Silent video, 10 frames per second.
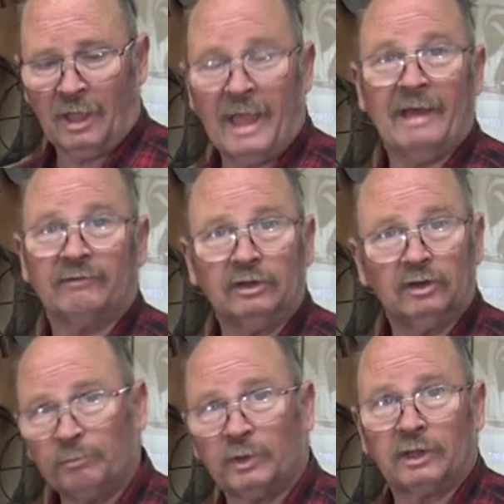I have a
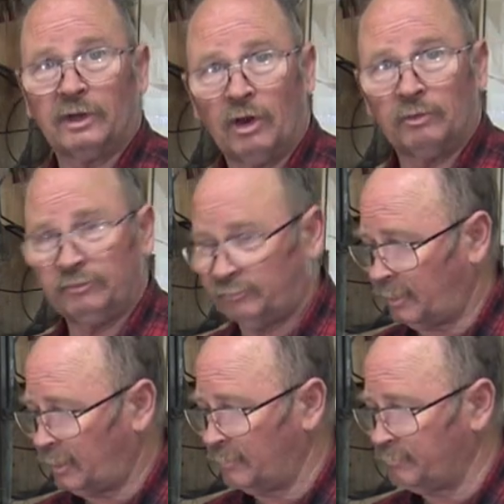duplicate hose
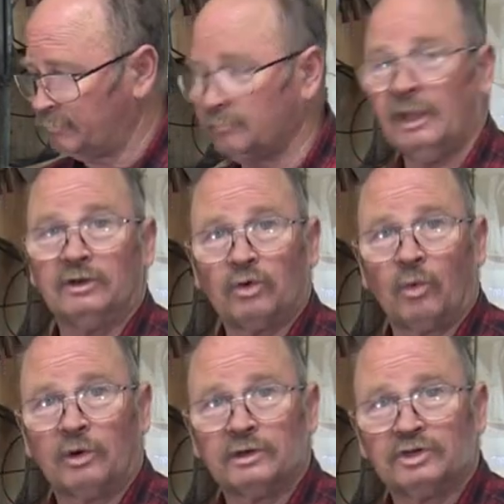set up and
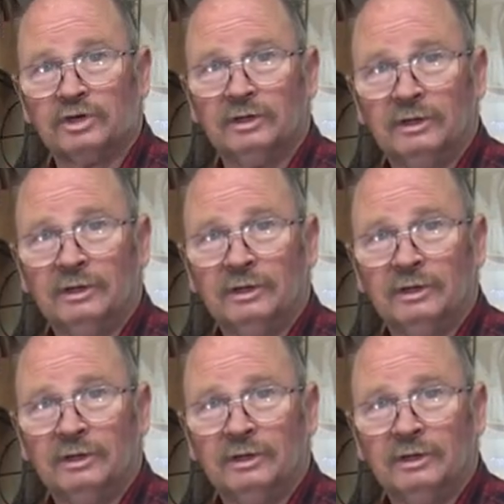torch